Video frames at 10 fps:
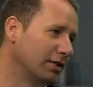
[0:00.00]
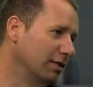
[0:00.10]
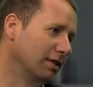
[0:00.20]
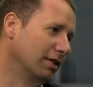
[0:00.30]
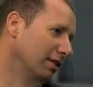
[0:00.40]

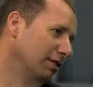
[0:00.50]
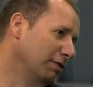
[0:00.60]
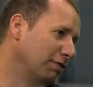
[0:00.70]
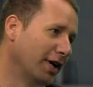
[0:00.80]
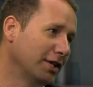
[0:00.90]
and the
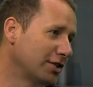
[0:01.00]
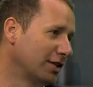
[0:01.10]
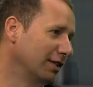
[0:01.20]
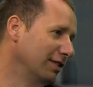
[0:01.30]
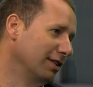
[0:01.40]
French
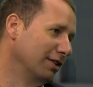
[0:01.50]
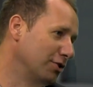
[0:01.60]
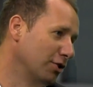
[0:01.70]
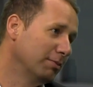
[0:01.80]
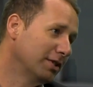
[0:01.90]
and the
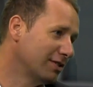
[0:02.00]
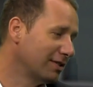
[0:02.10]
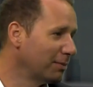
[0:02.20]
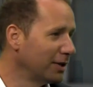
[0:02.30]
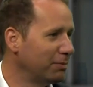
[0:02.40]
Germans.
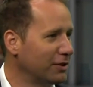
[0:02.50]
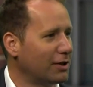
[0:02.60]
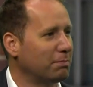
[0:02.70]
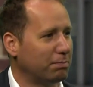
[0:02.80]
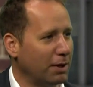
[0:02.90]
There might be
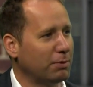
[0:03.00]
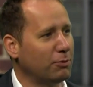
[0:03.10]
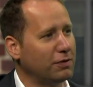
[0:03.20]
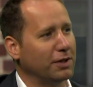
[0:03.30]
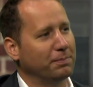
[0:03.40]
some people
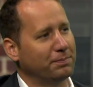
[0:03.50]
moving.